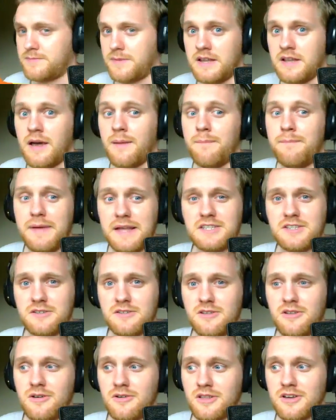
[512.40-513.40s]
Spent a bit
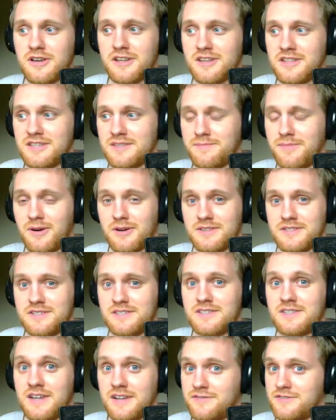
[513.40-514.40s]
too long looking at these
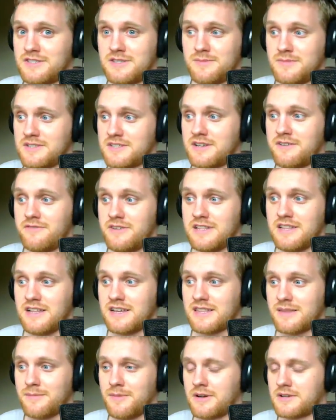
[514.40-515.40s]
boxes. For some reason I really
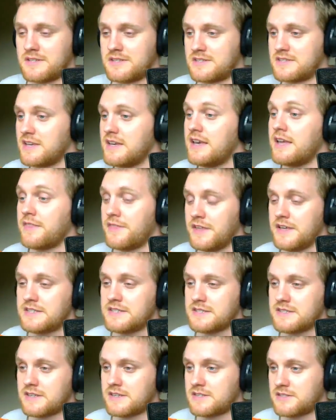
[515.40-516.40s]
like the boxes.
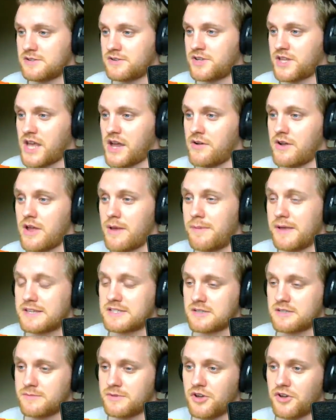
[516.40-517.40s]
This is a study area
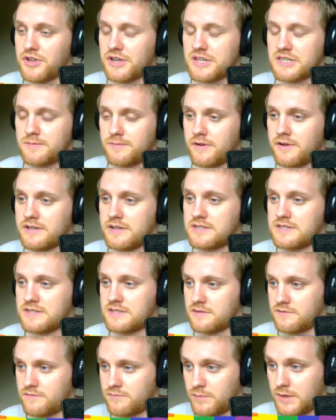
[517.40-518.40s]
based on my own
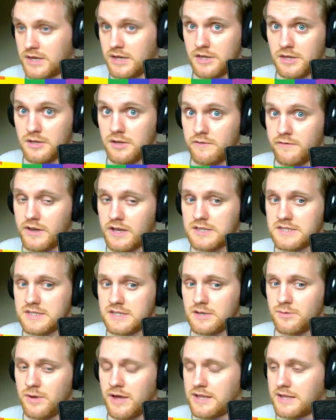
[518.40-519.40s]
experiences of being at
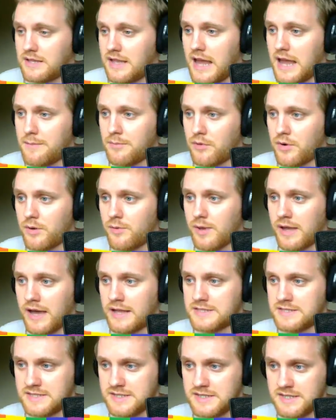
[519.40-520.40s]
university. We had a library, we
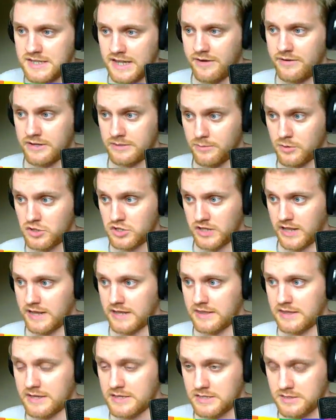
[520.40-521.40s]
had seating areas much
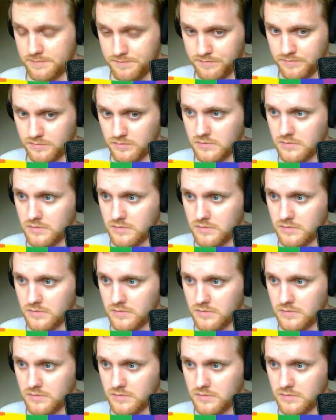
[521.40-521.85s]
like this.